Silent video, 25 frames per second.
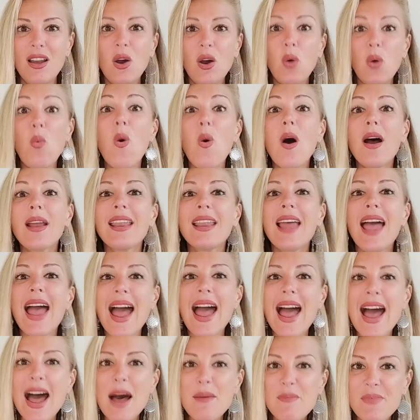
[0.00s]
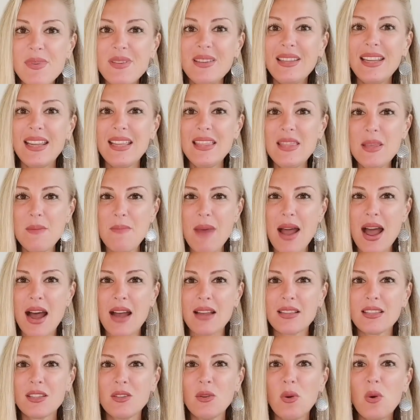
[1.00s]
what happened in the
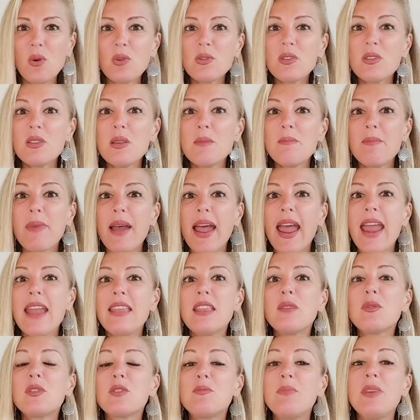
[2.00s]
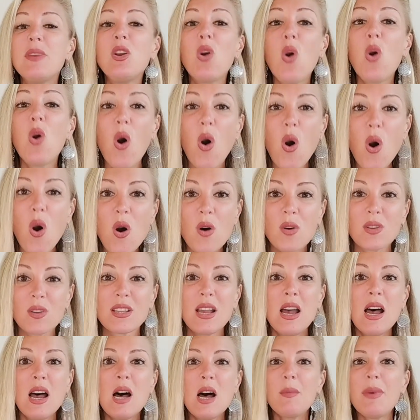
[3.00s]
past and also the pain that has been caused
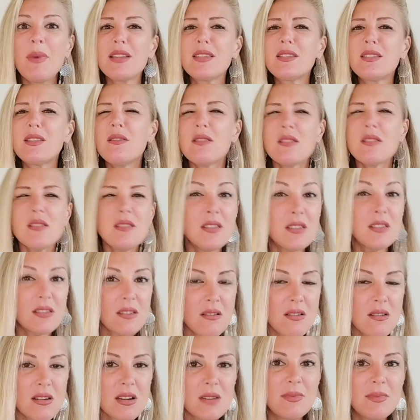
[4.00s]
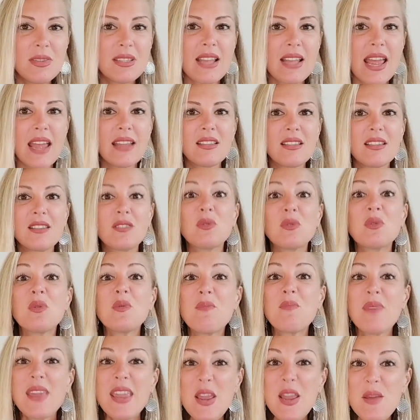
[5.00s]
by certain circumstances or
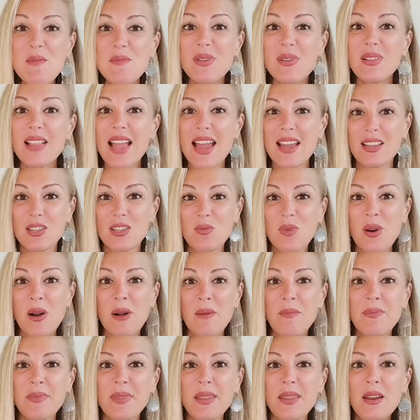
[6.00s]
people as well.